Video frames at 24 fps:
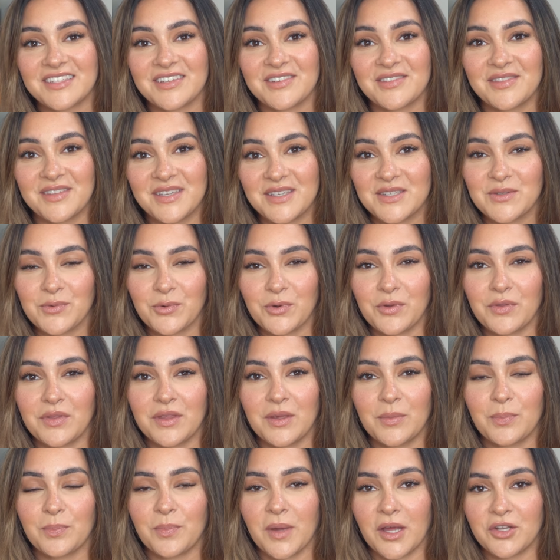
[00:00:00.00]
so these were
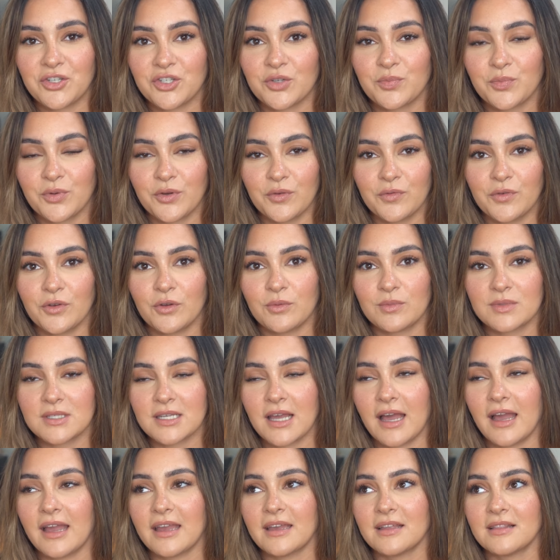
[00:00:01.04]
the budget perfumes
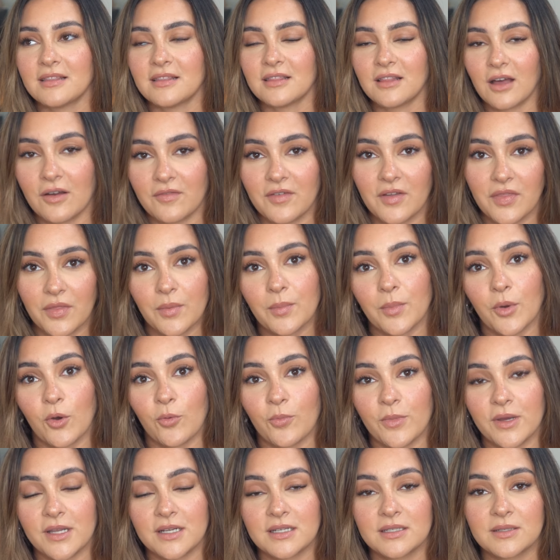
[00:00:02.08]
I love at the
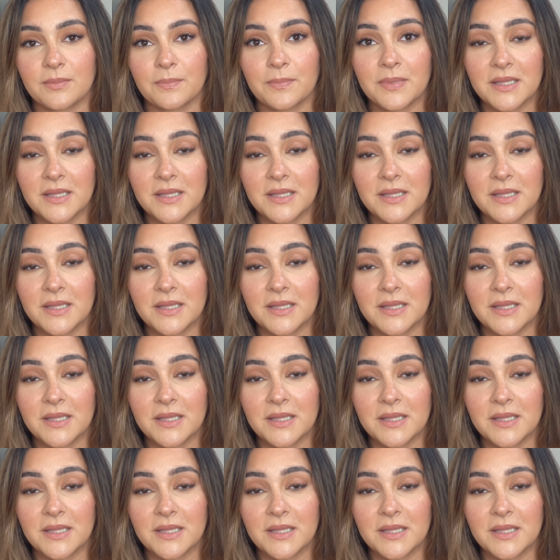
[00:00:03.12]
moment.